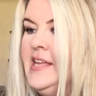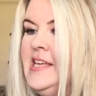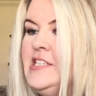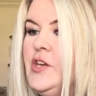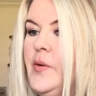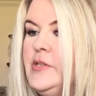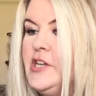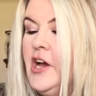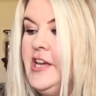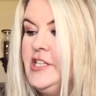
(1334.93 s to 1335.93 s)
So I was
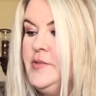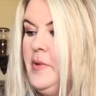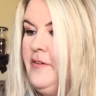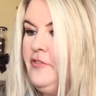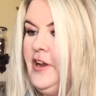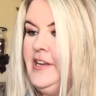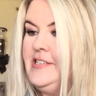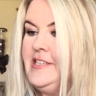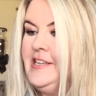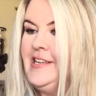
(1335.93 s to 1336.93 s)
talking to my
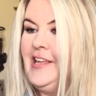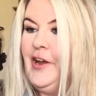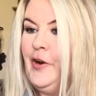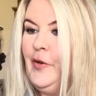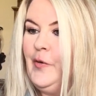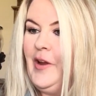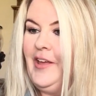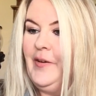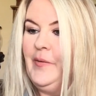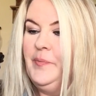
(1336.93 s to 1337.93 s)
friend Carol
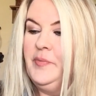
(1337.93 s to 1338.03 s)
Crago.